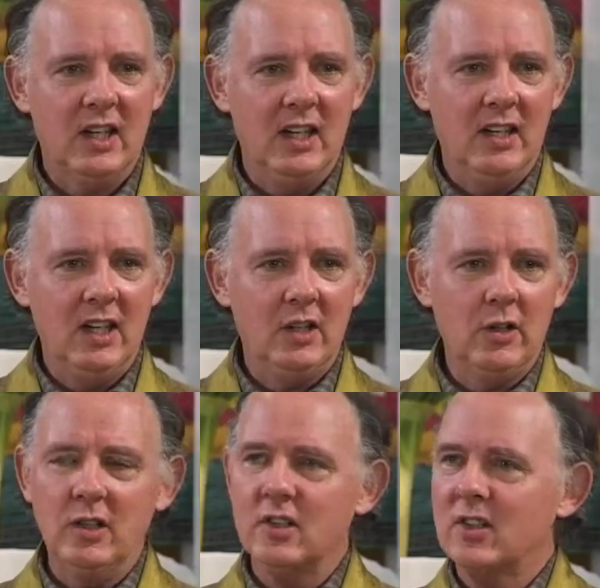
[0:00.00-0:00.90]
uh, he
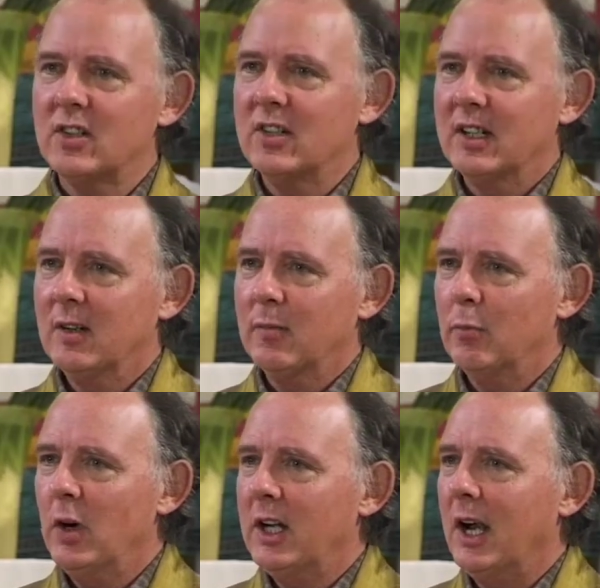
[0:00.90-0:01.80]
couldn't
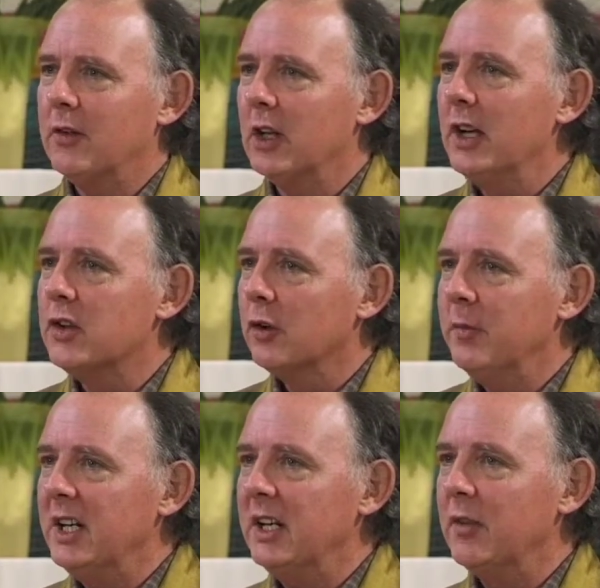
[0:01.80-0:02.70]
work out the literal
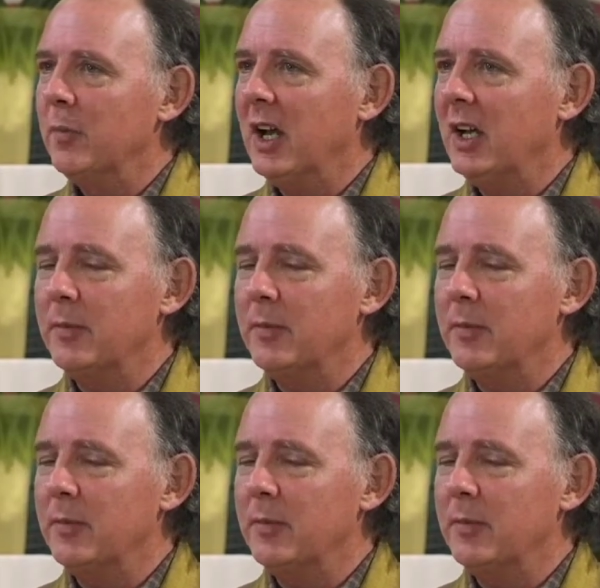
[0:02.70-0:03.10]
meaning of the Pali.